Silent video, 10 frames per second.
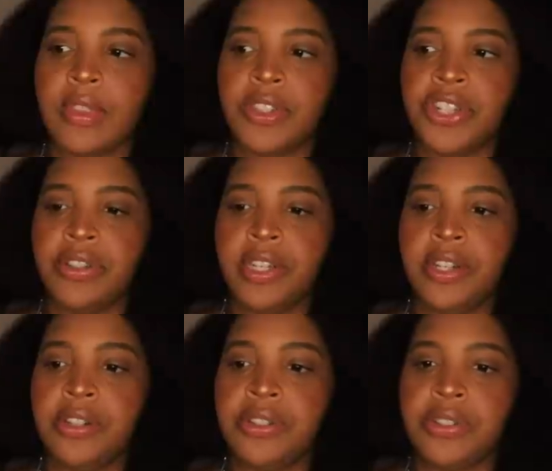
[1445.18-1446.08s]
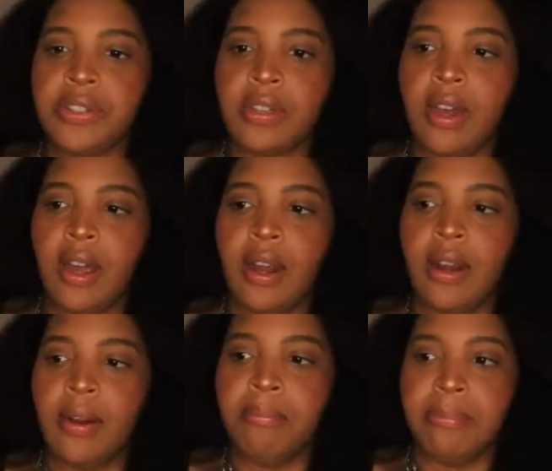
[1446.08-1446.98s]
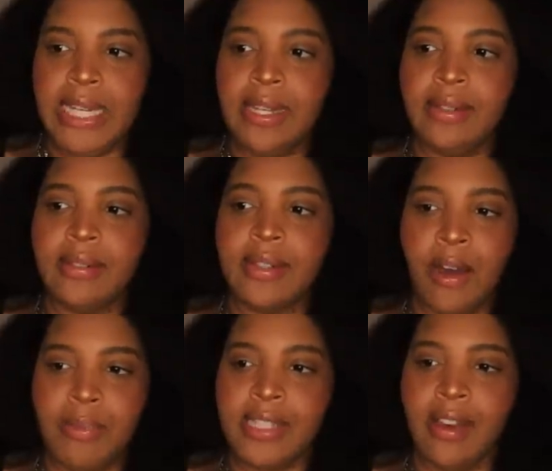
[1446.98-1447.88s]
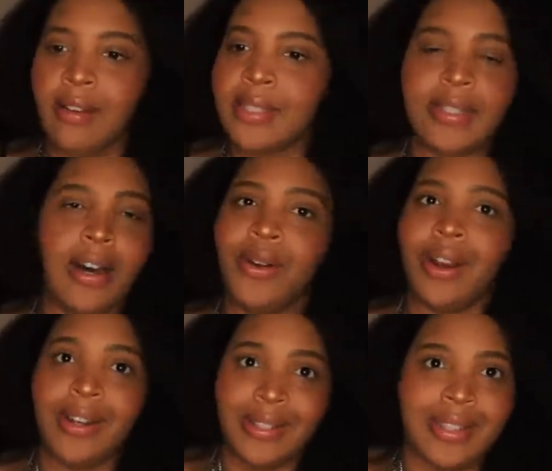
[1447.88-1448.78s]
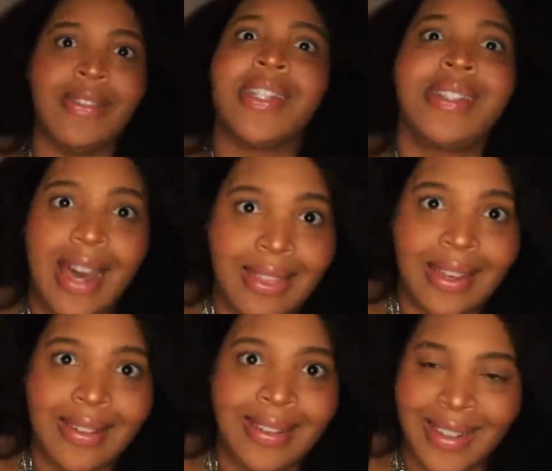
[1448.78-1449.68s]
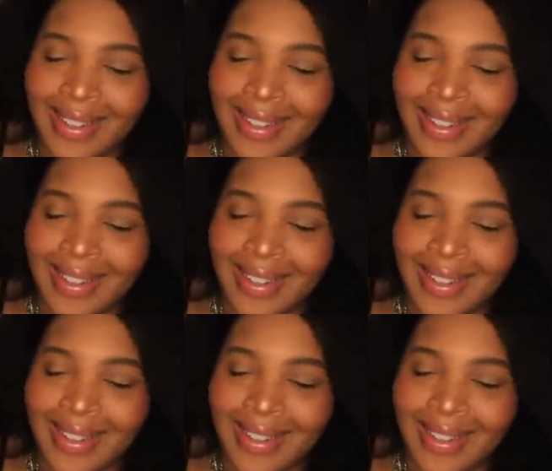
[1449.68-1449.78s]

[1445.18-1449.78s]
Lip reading: The cheerleaders are mid, comatose. Go girls, give us nothing.